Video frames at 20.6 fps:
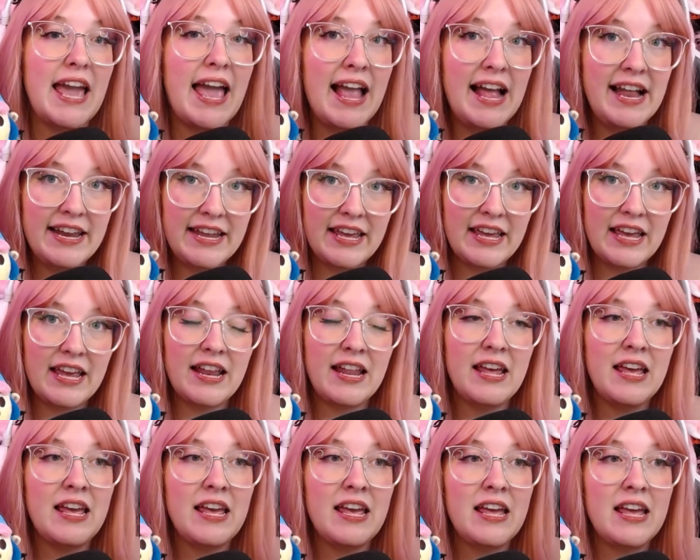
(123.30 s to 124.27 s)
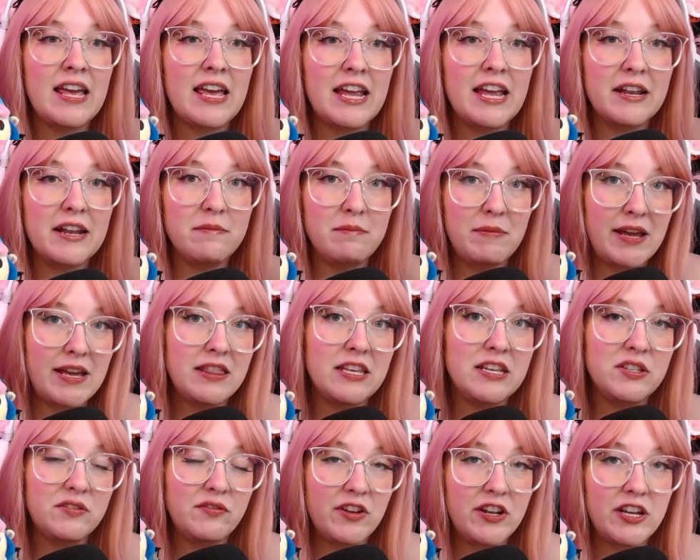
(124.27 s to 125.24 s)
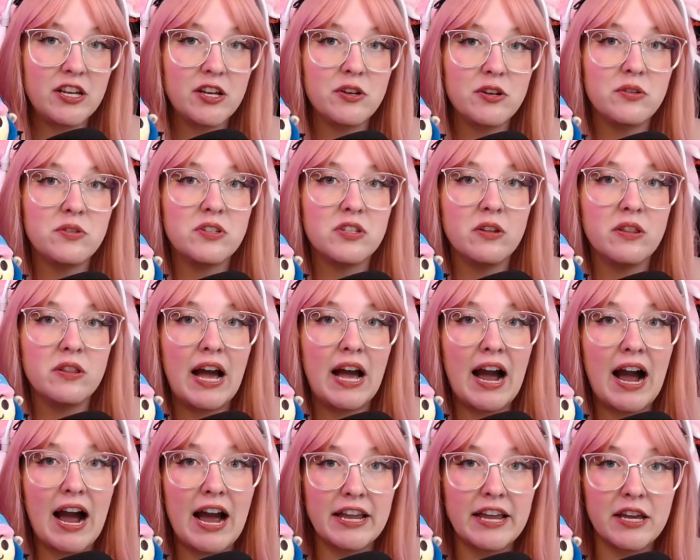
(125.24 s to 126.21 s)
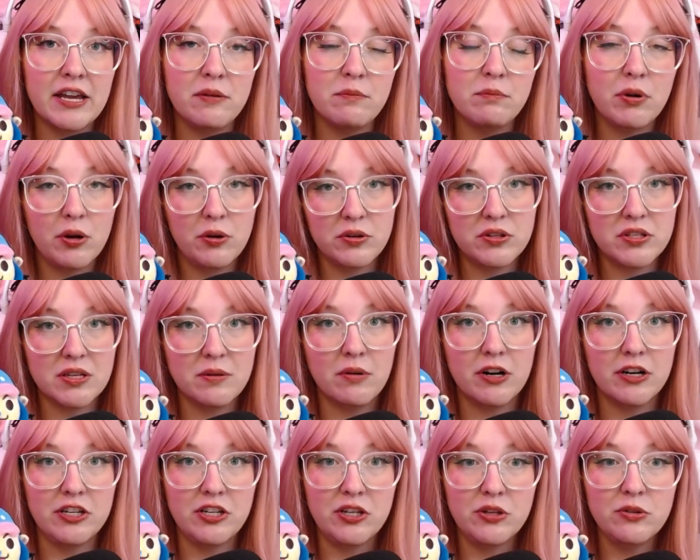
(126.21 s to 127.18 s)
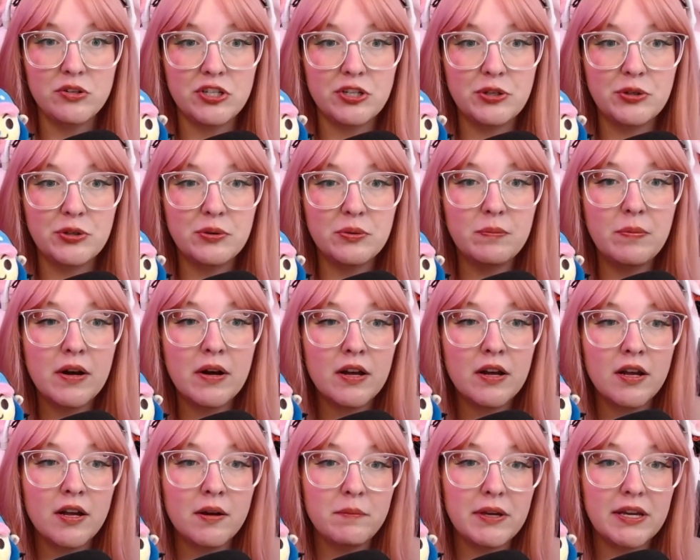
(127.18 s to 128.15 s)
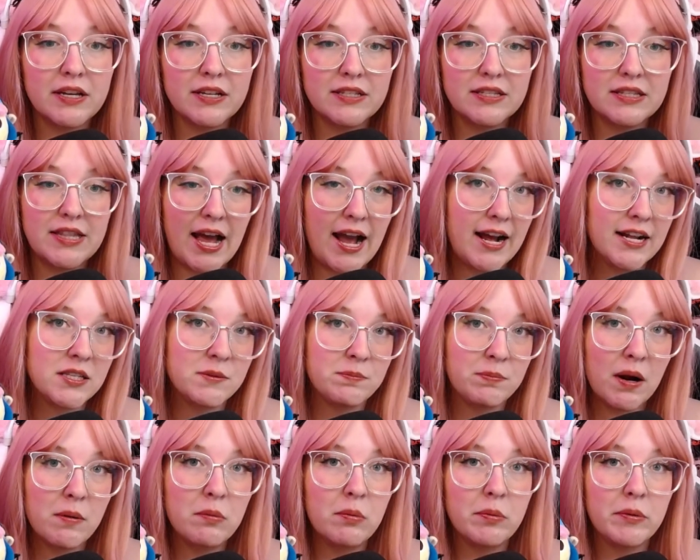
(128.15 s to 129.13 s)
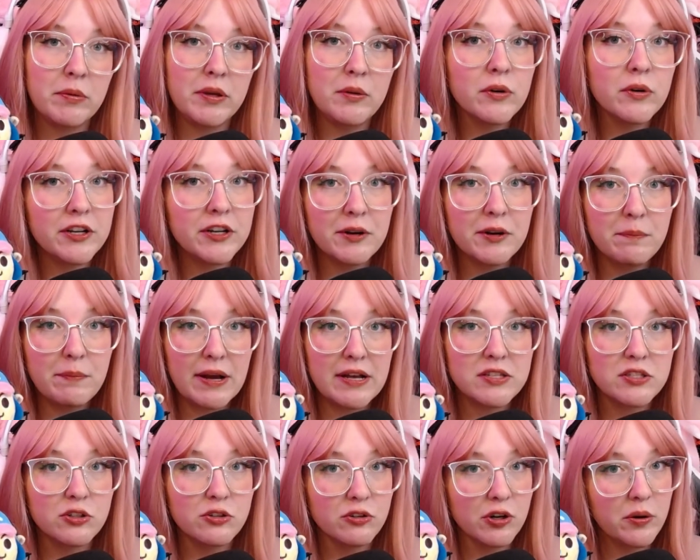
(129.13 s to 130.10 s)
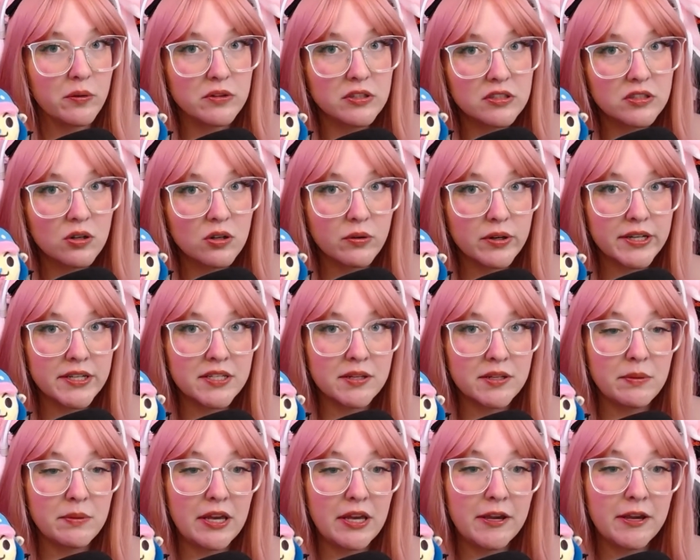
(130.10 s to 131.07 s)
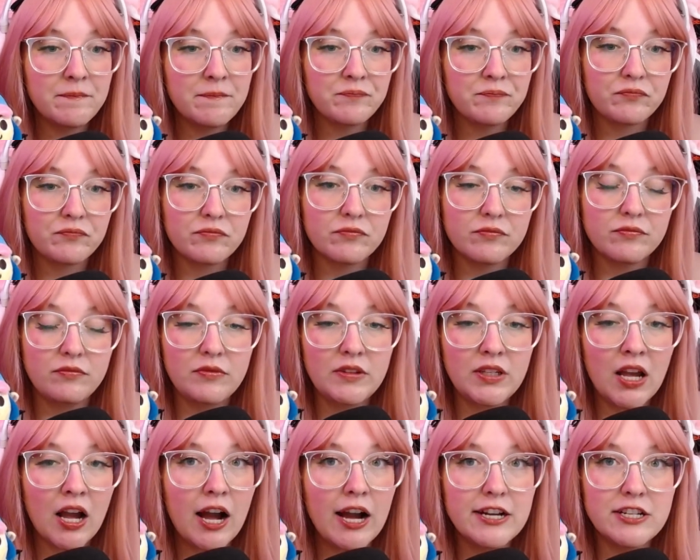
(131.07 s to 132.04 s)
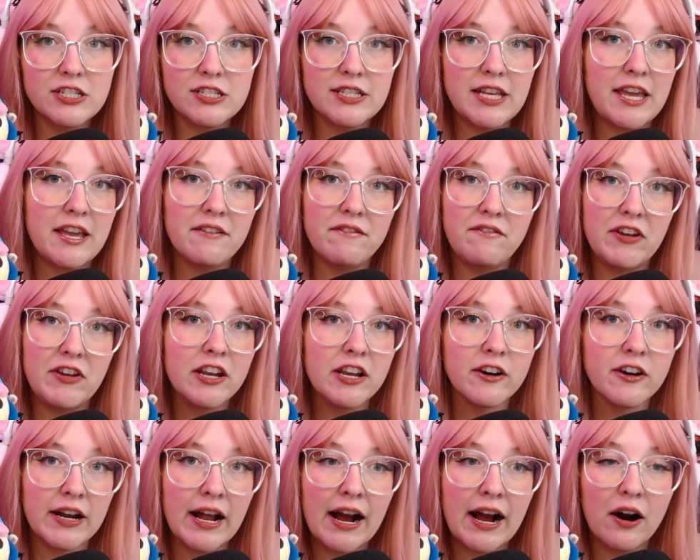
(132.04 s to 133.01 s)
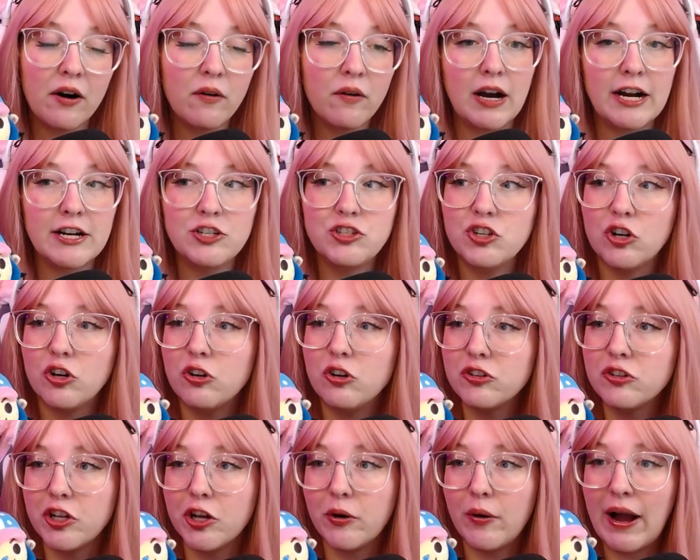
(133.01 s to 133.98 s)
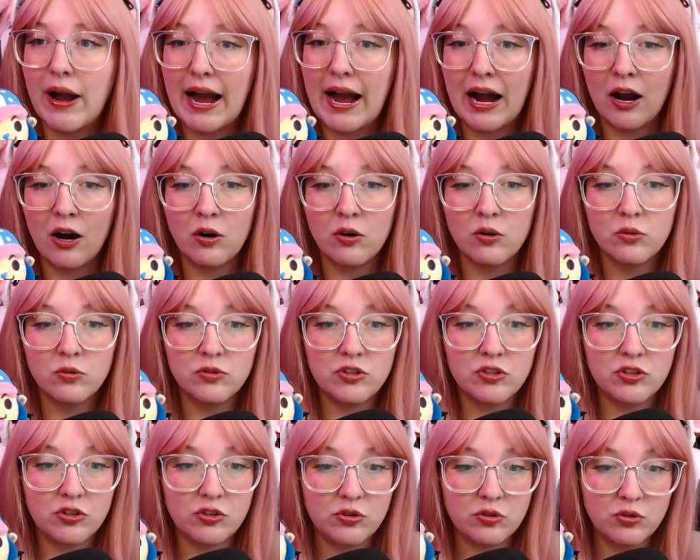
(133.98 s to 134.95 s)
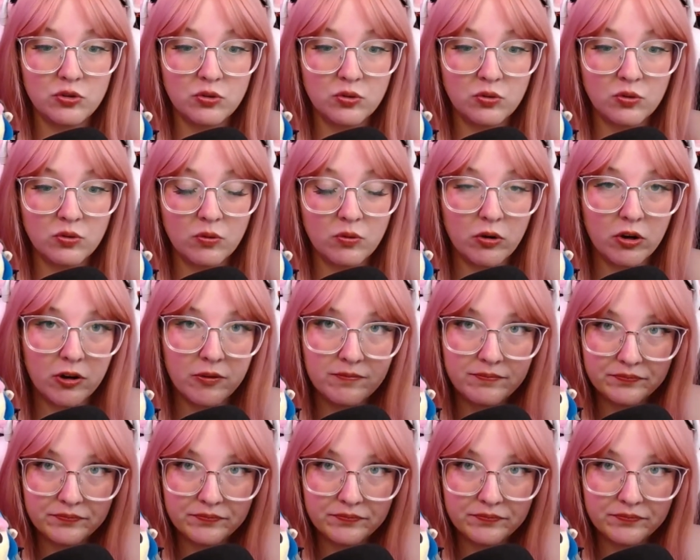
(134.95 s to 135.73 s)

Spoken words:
edit and make these videos so that I can post them on YouTube, because that's probably where your best growth is going to be. I just can't figure it out. I don't know how to, well,